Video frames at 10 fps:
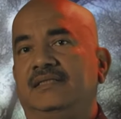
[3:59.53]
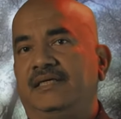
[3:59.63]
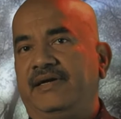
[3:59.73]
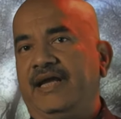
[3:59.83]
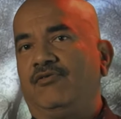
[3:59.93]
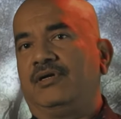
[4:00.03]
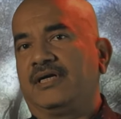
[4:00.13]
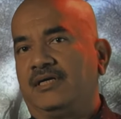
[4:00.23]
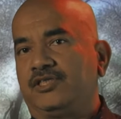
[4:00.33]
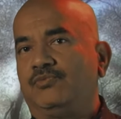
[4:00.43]
the regular
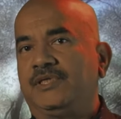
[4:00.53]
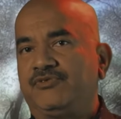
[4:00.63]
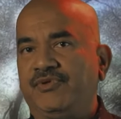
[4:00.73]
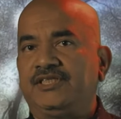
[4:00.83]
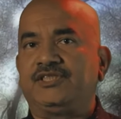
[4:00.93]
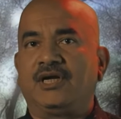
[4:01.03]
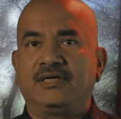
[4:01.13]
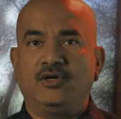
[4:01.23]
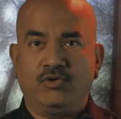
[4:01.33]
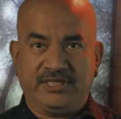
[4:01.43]
customers will
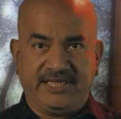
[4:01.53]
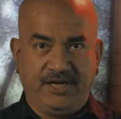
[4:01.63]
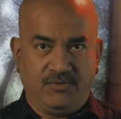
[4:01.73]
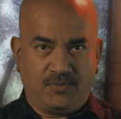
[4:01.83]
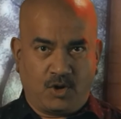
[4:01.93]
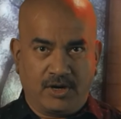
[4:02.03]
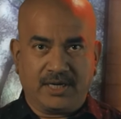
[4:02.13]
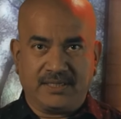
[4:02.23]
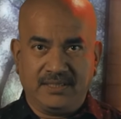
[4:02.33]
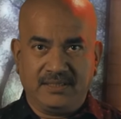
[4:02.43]
start noticing your
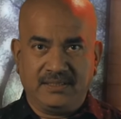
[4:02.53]
product.